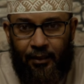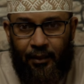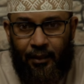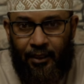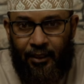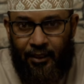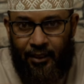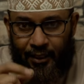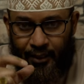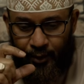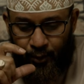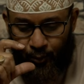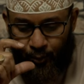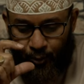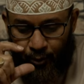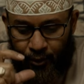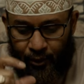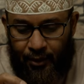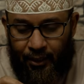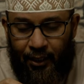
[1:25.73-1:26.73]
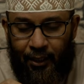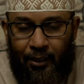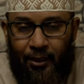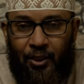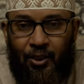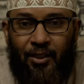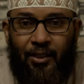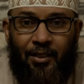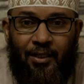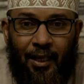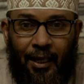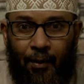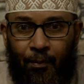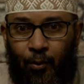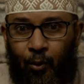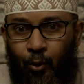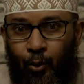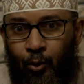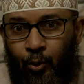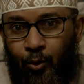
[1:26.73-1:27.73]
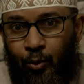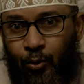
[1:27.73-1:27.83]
It does not stay stable.